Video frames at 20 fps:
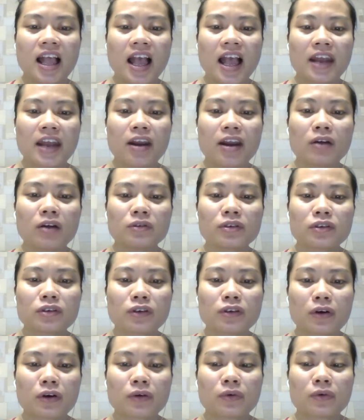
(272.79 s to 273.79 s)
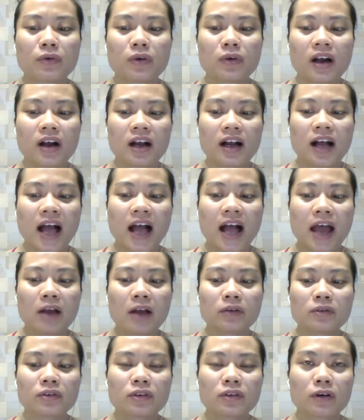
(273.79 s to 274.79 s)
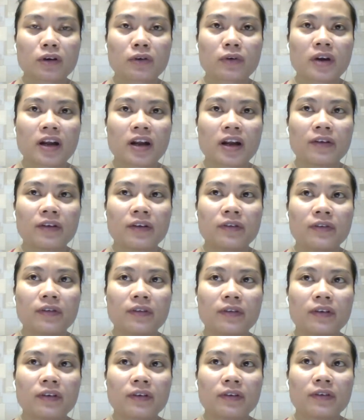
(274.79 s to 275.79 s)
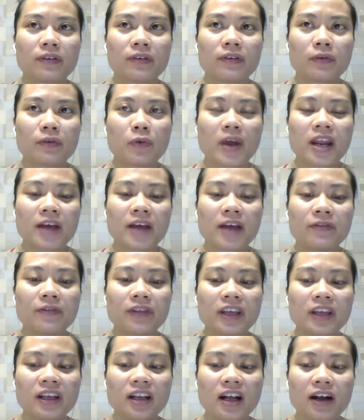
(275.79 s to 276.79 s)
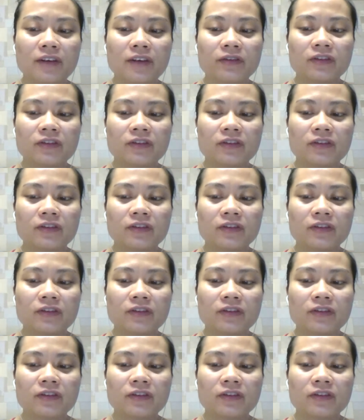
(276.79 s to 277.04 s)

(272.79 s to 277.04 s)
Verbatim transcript: And also, uh, I also, when I think of